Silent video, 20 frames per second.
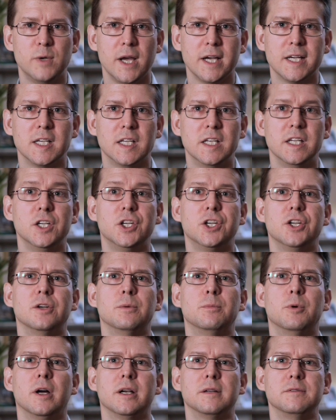recognition, it
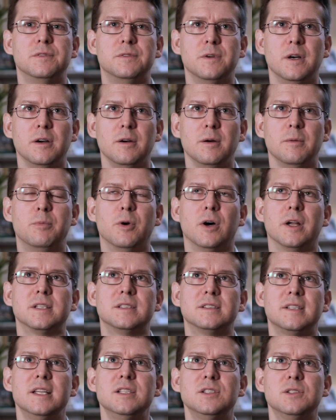brought a, brought a
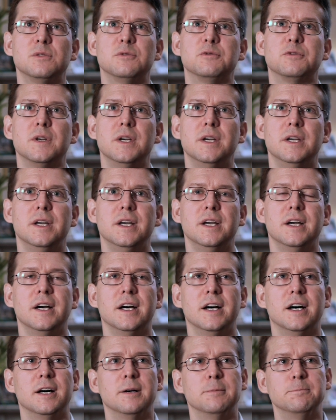sense of
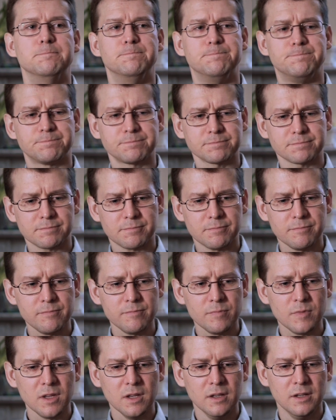um,
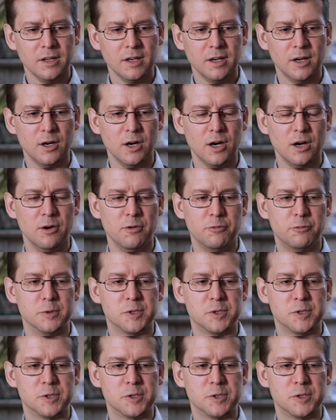of